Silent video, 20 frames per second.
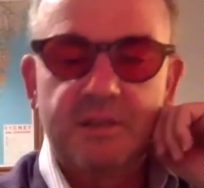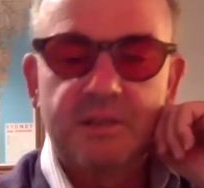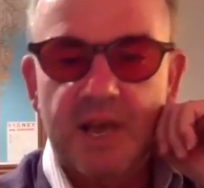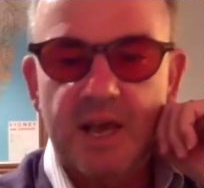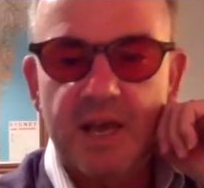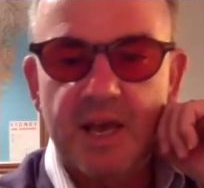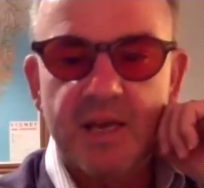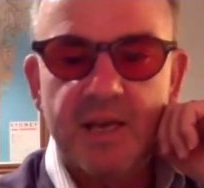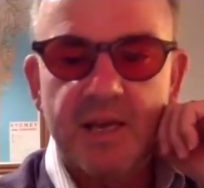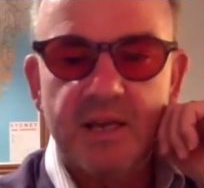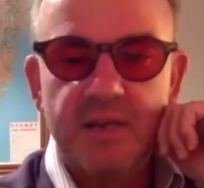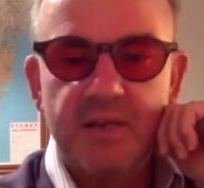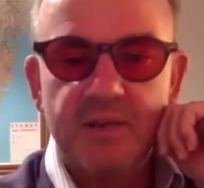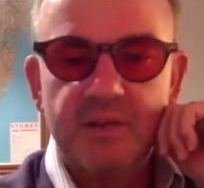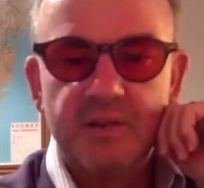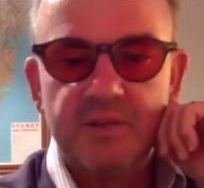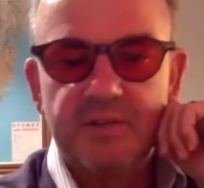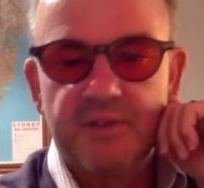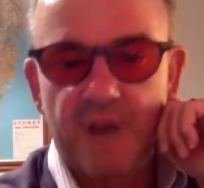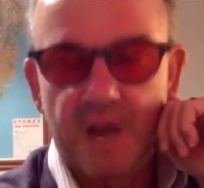say
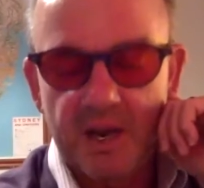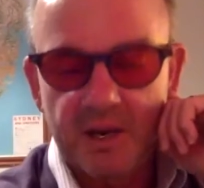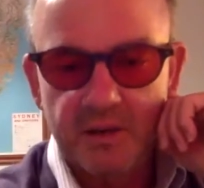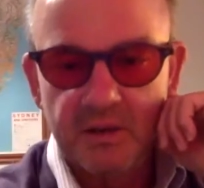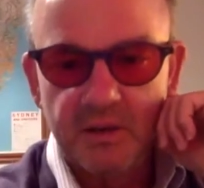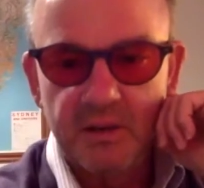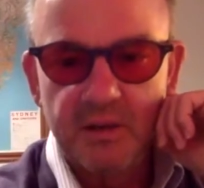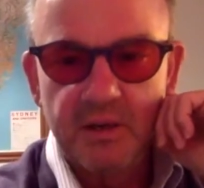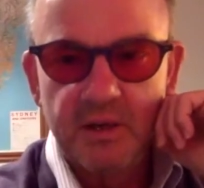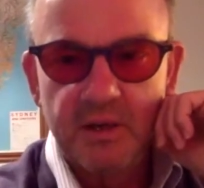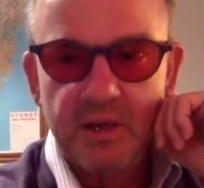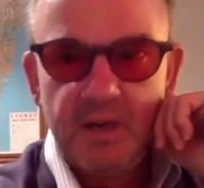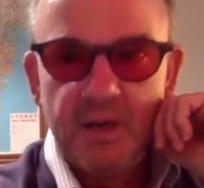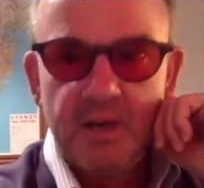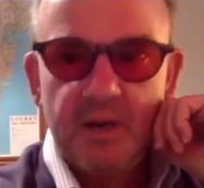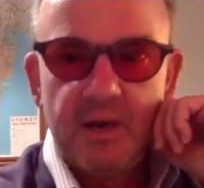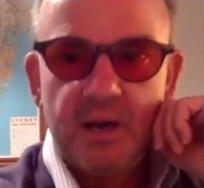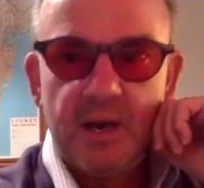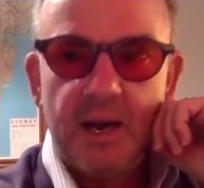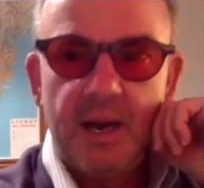cervical,
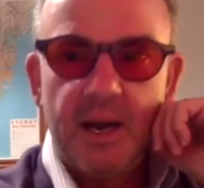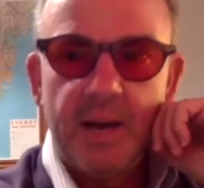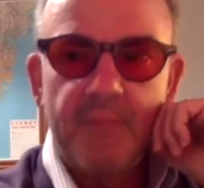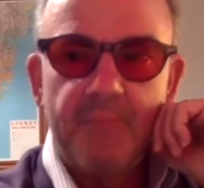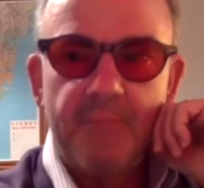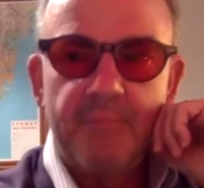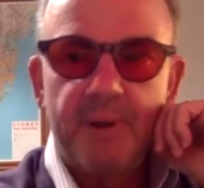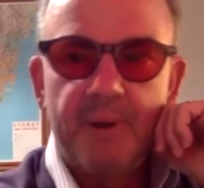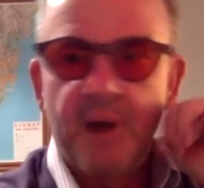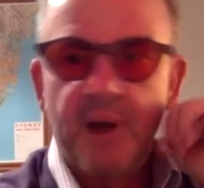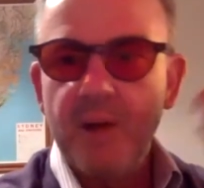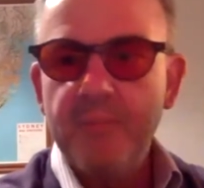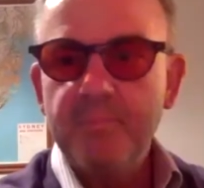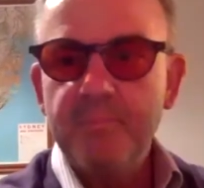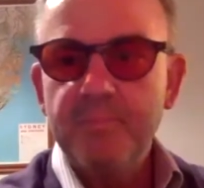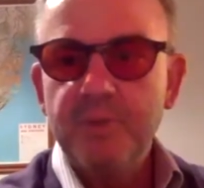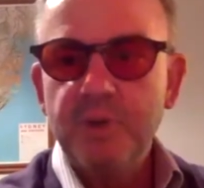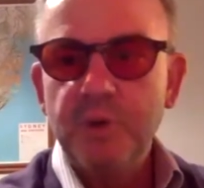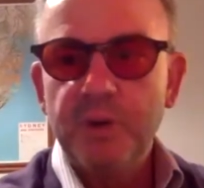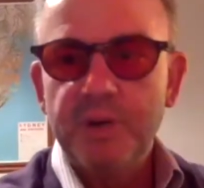but
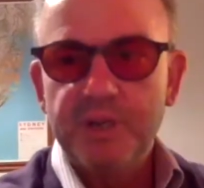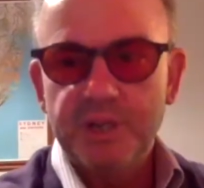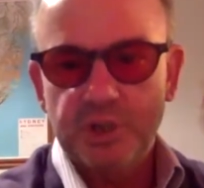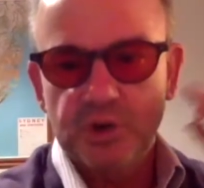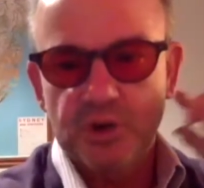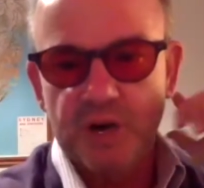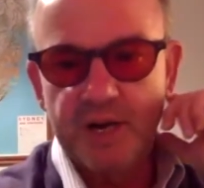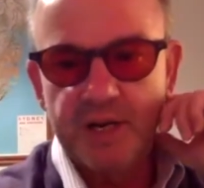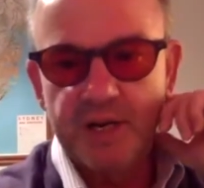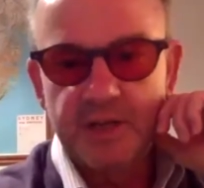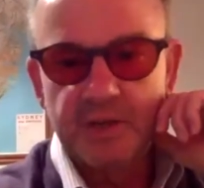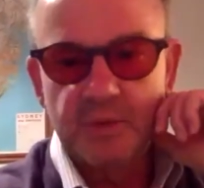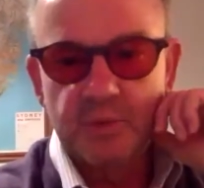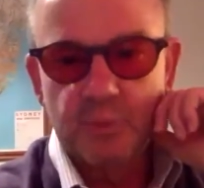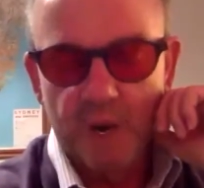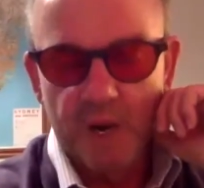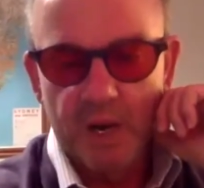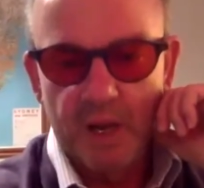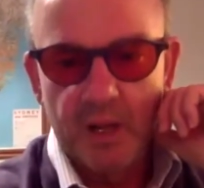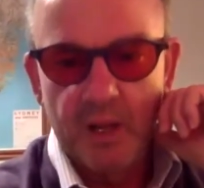I'm US trained as
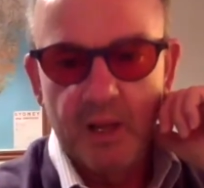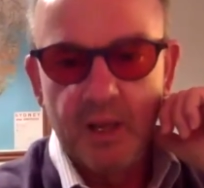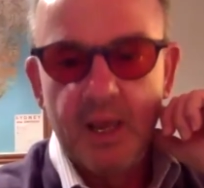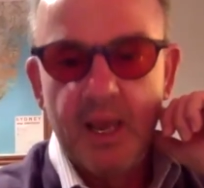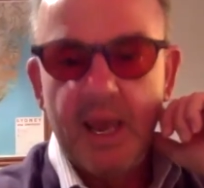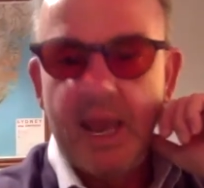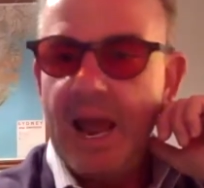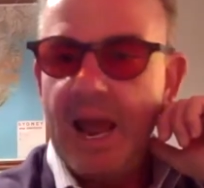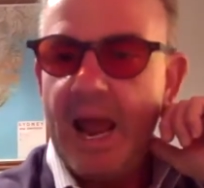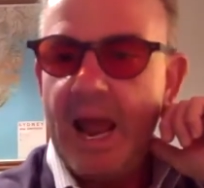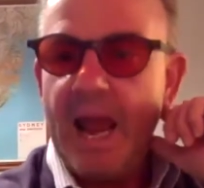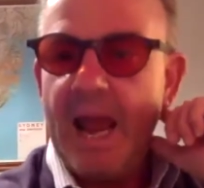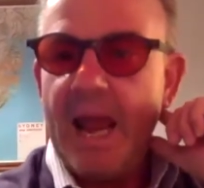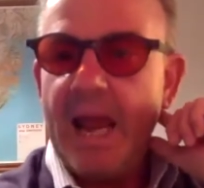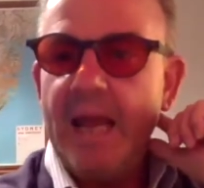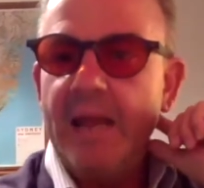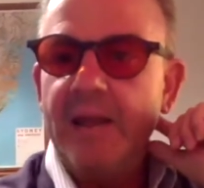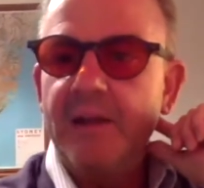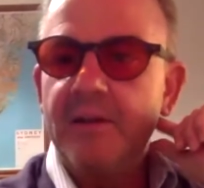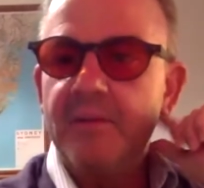well.
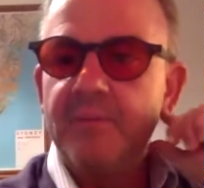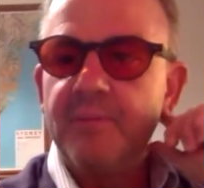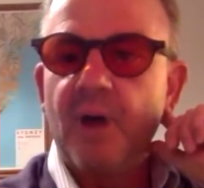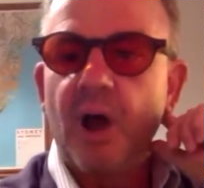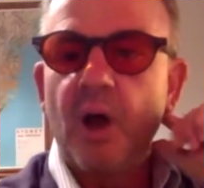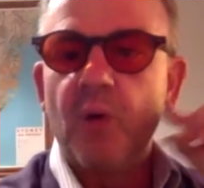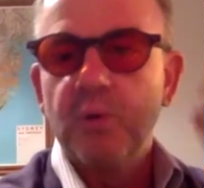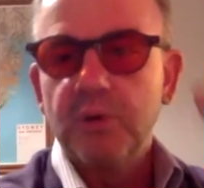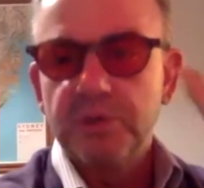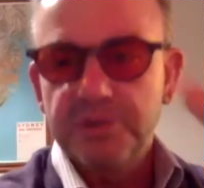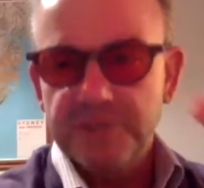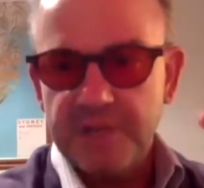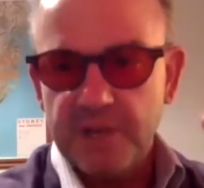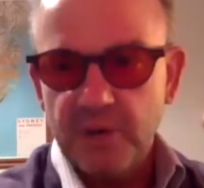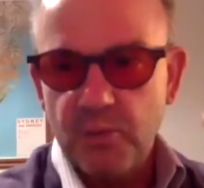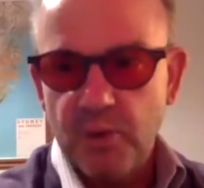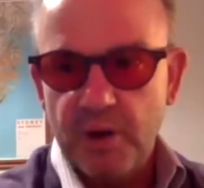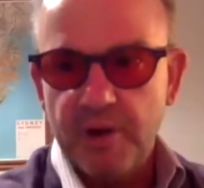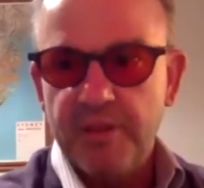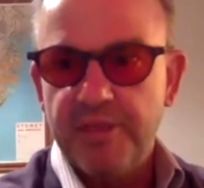And I will say
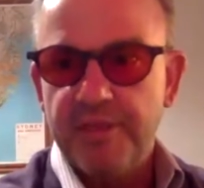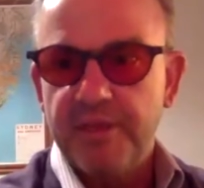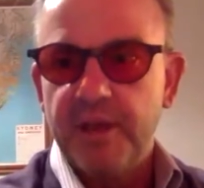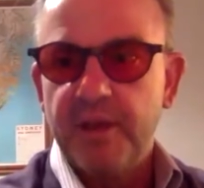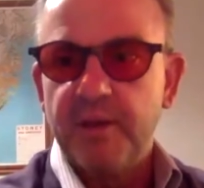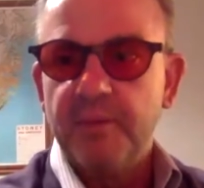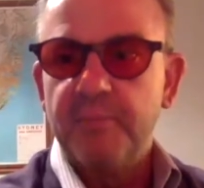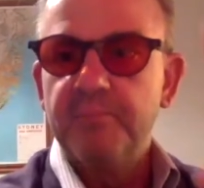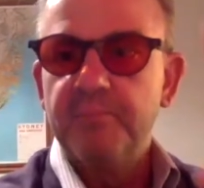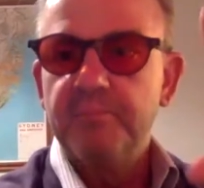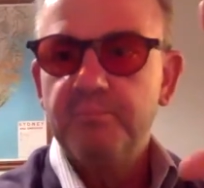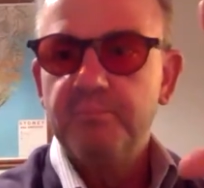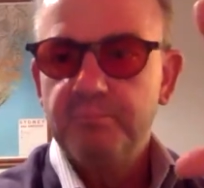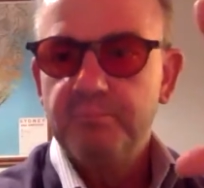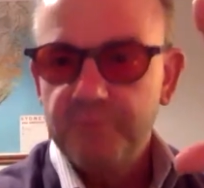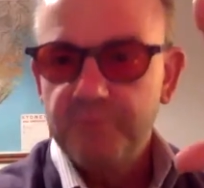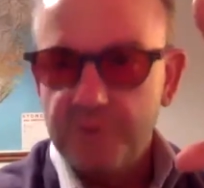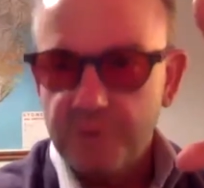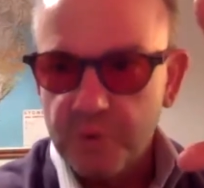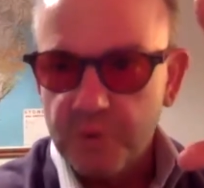one thing
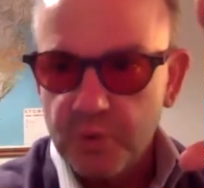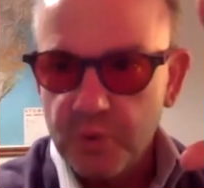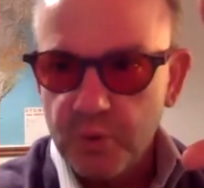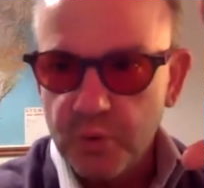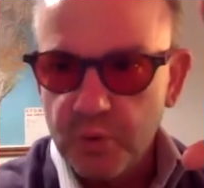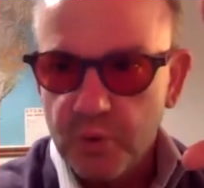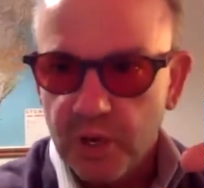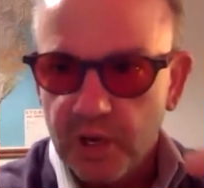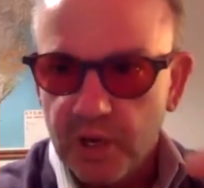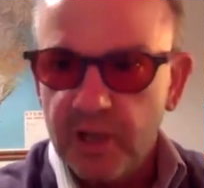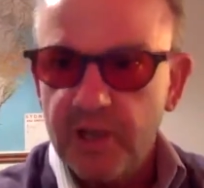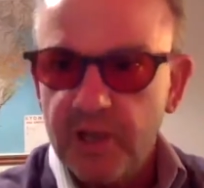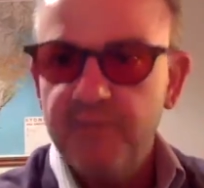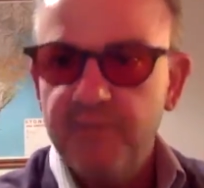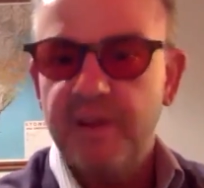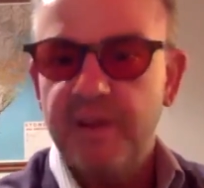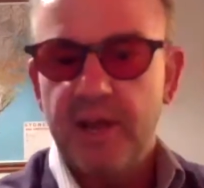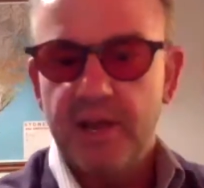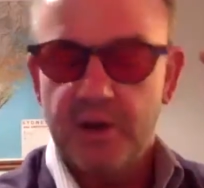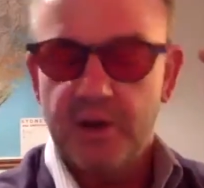to
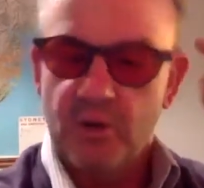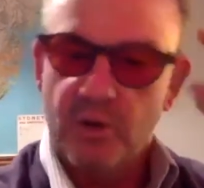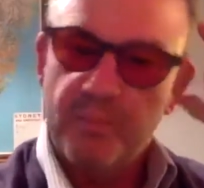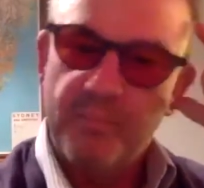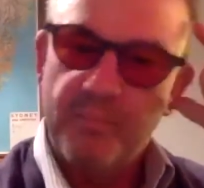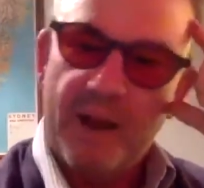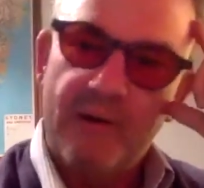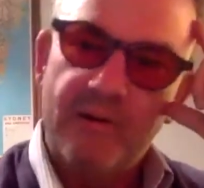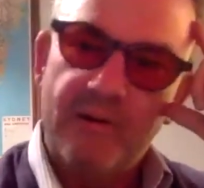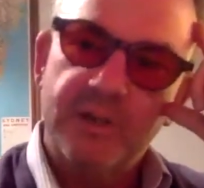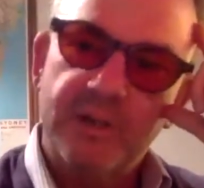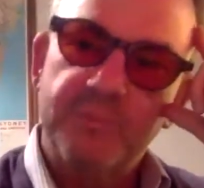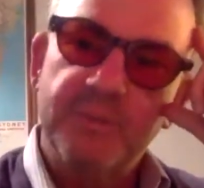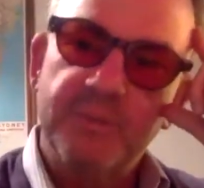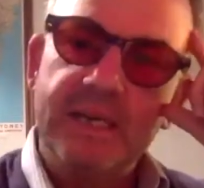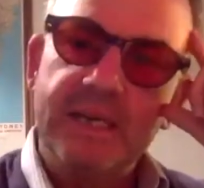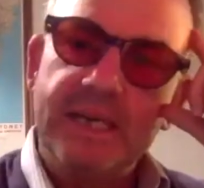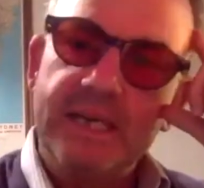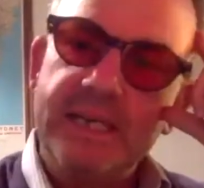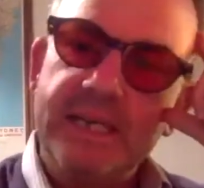alleviate your
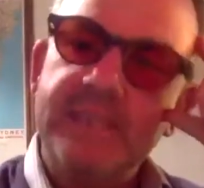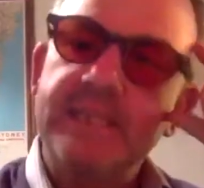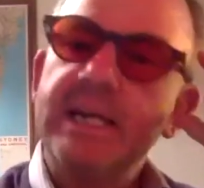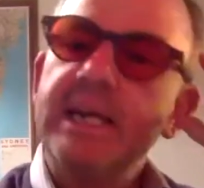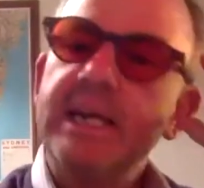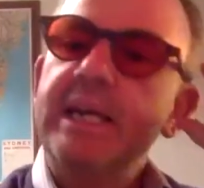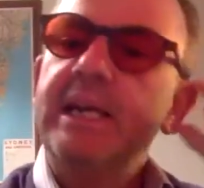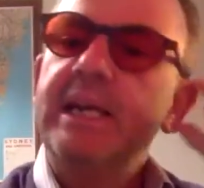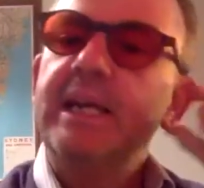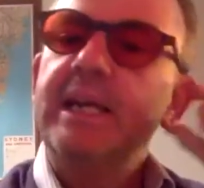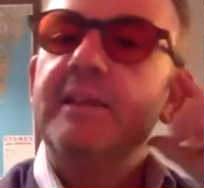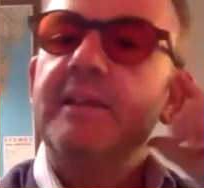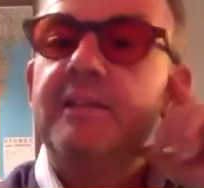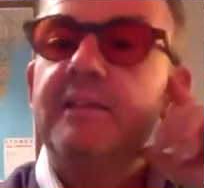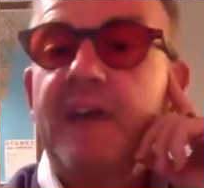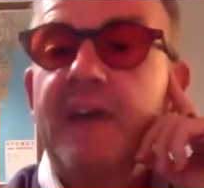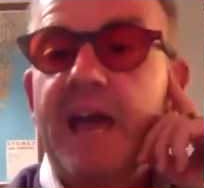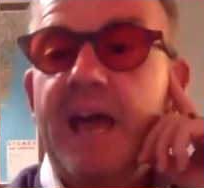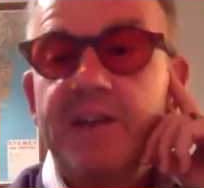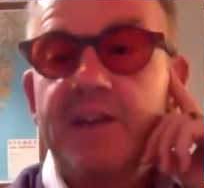embarrassment is
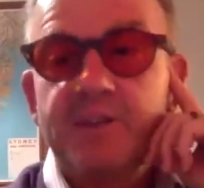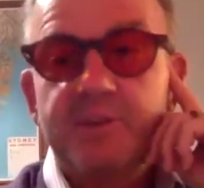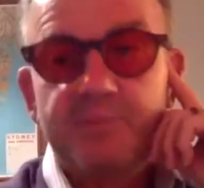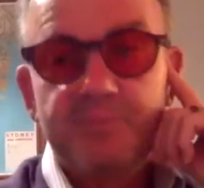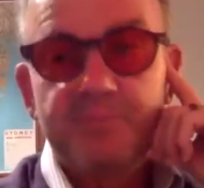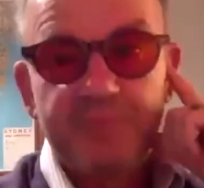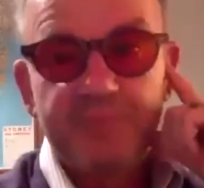that